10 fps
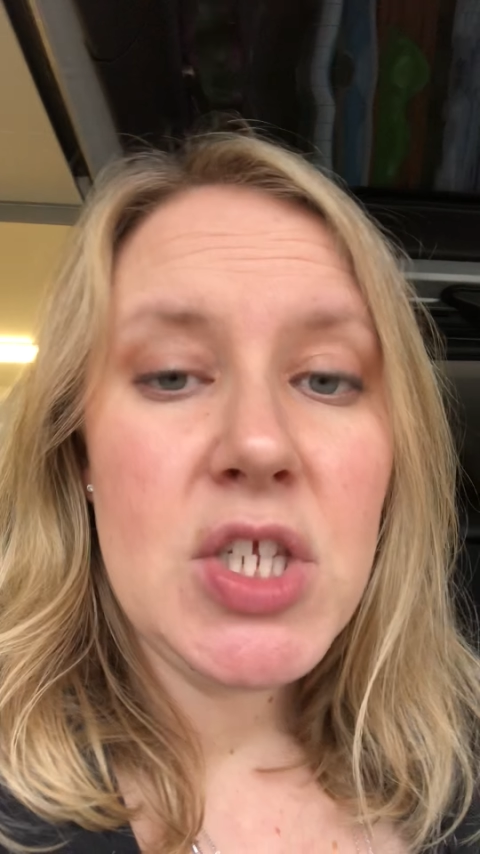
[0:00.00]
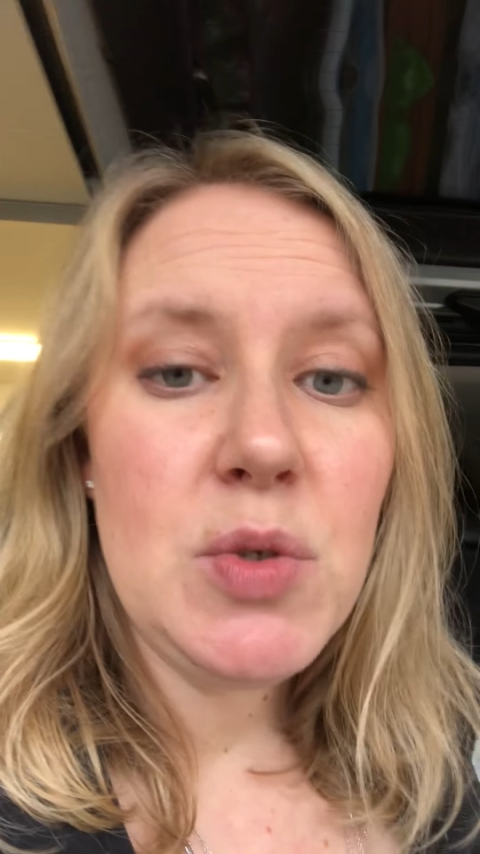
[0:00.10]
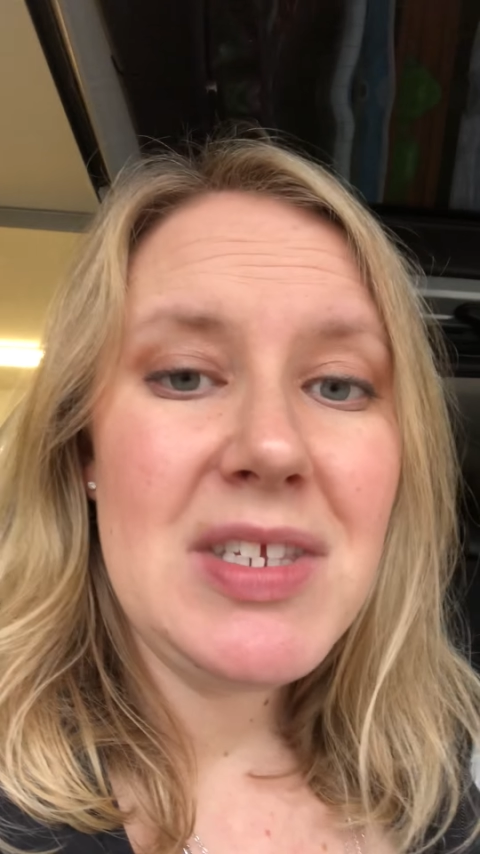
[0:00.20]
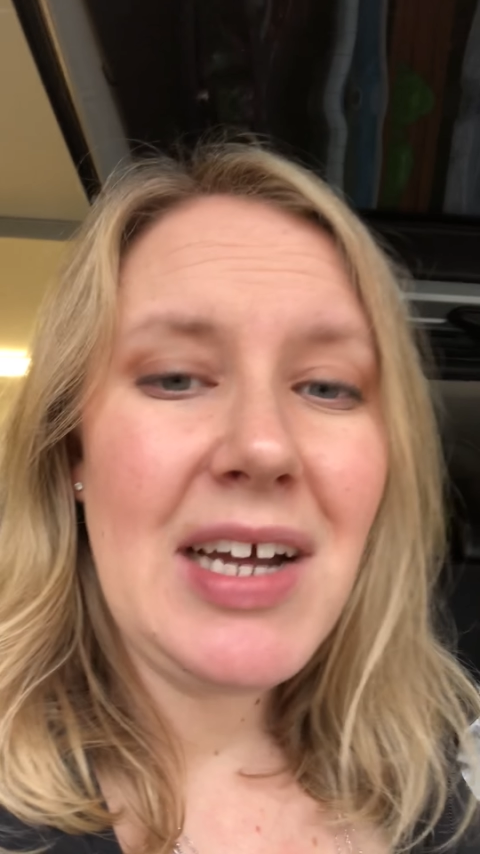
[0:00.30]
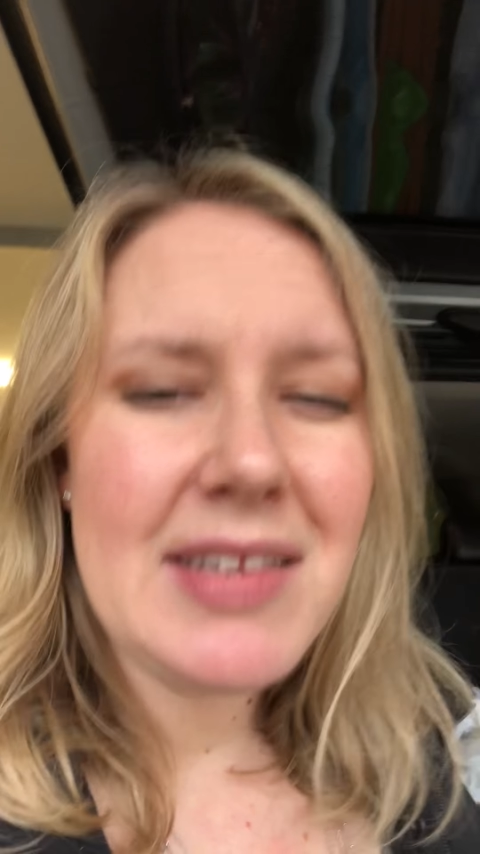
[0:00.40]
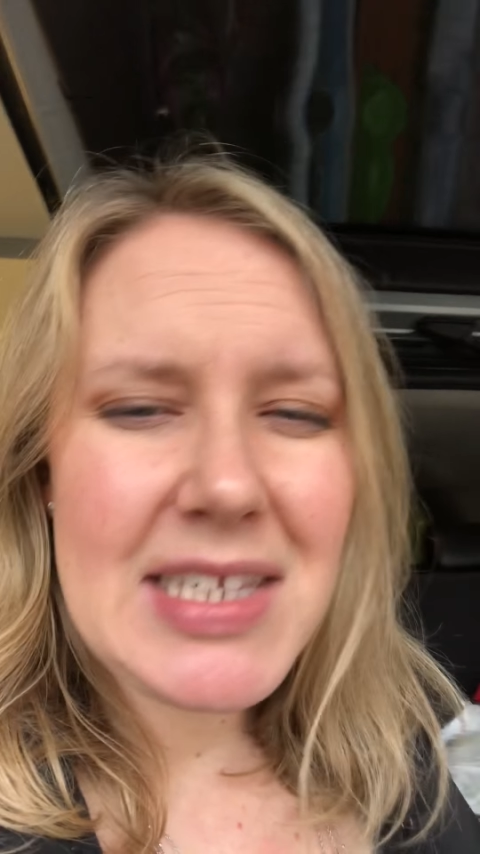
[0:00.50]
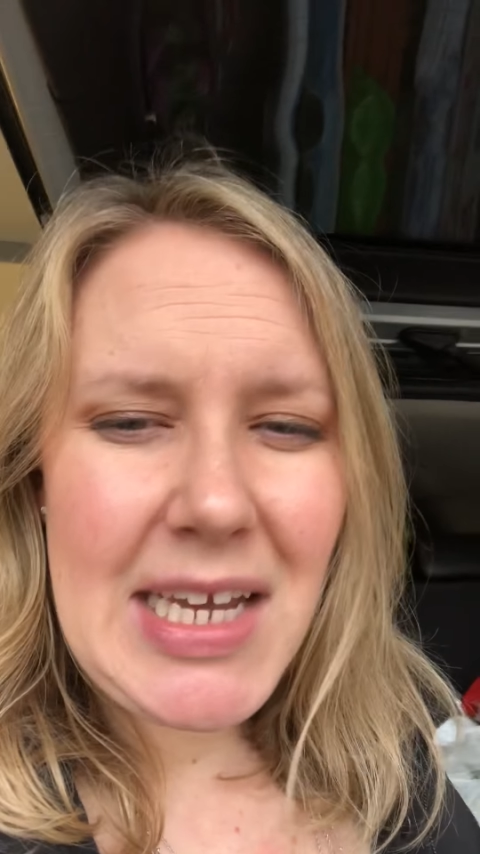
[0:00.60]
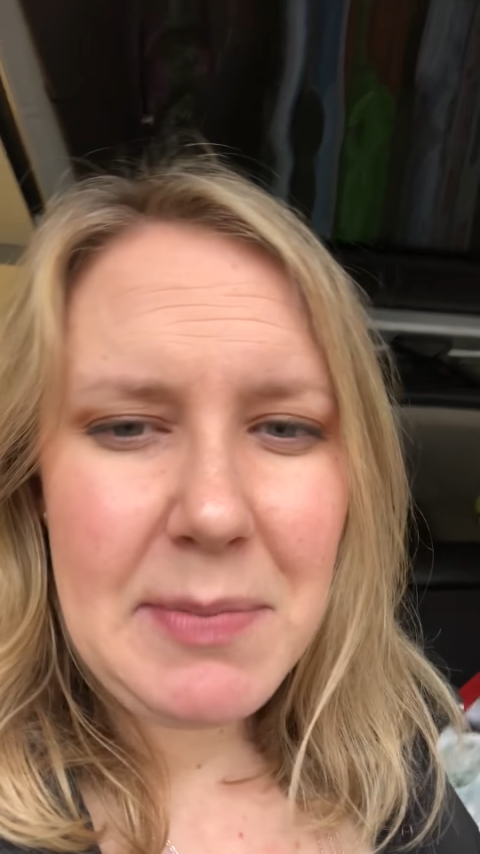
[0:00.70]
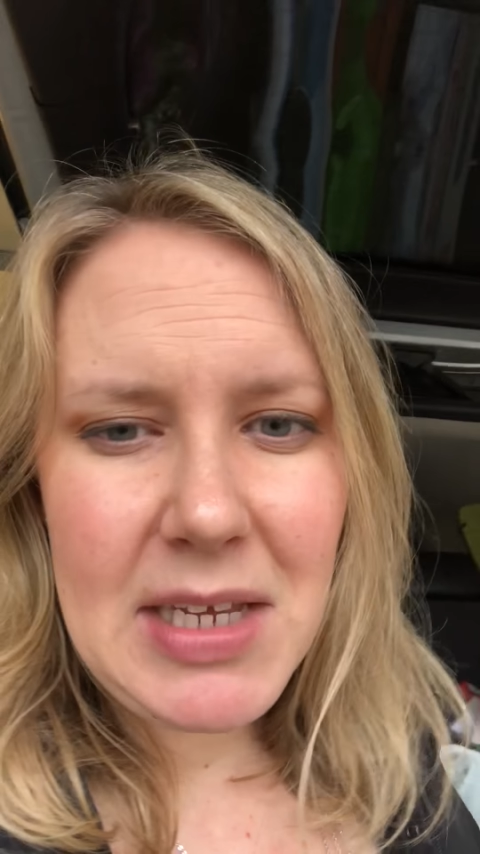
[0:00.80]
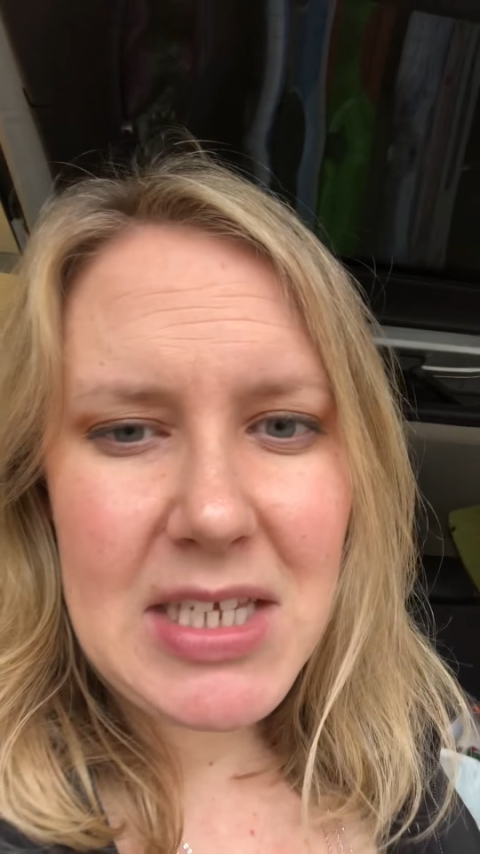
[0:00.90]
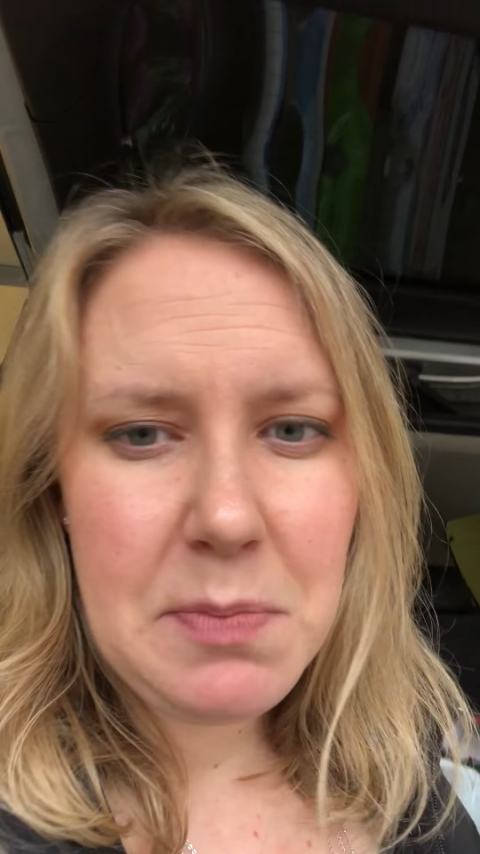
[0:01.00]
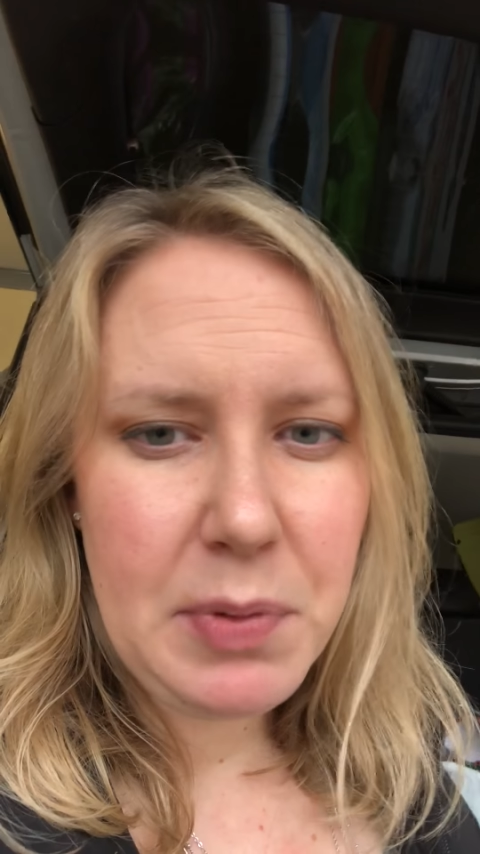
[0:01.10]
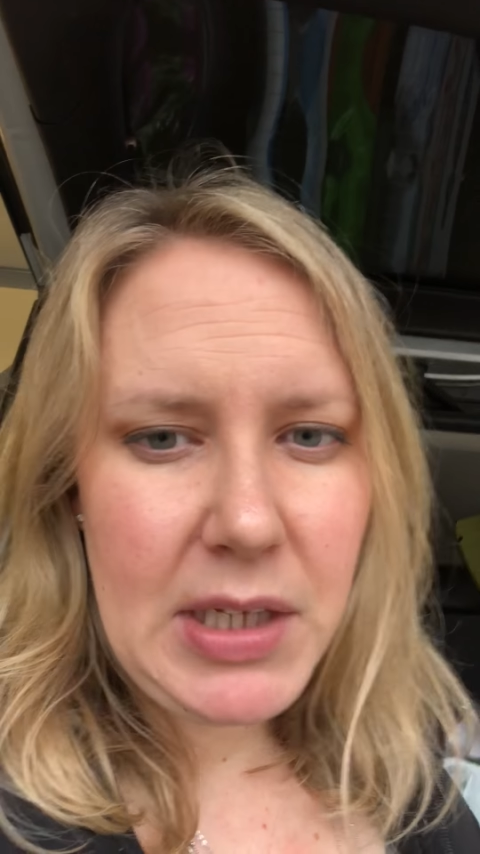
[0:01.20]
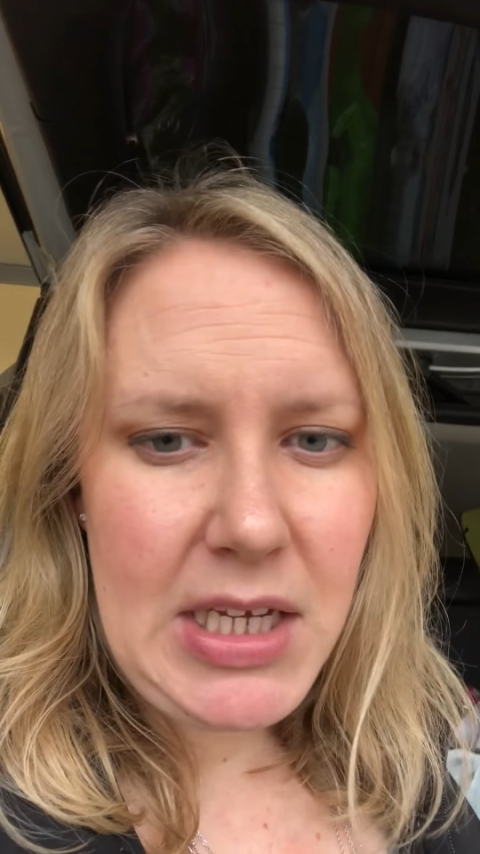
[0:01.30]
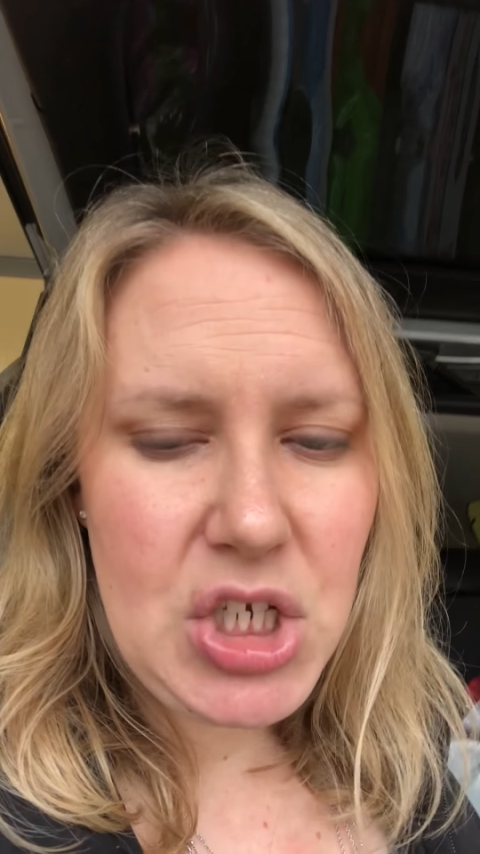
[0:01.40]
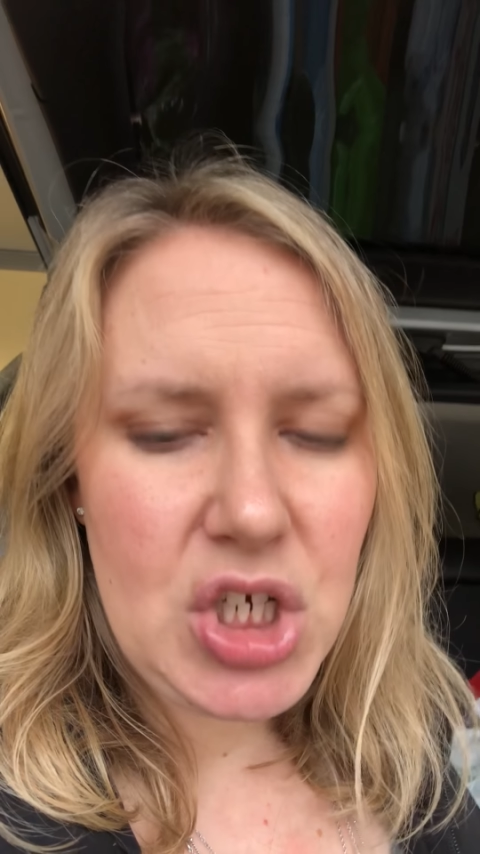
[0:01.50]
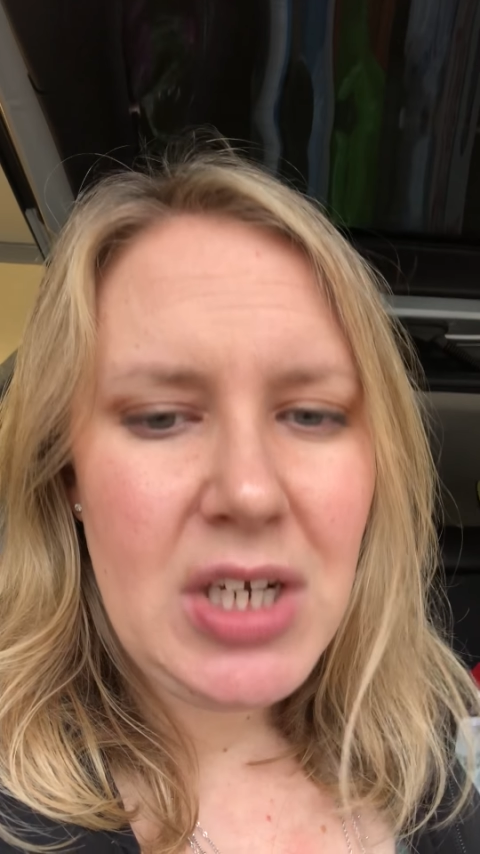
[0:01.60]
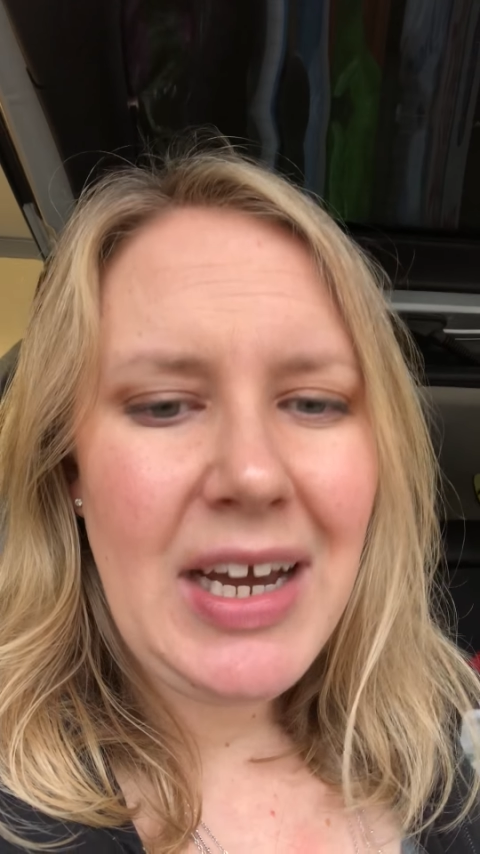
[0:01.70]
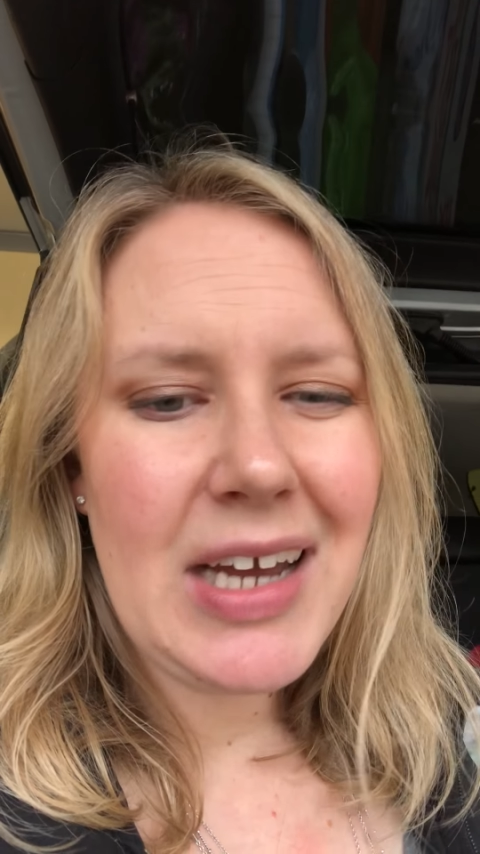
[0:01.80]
So it's not the same thing as bleach.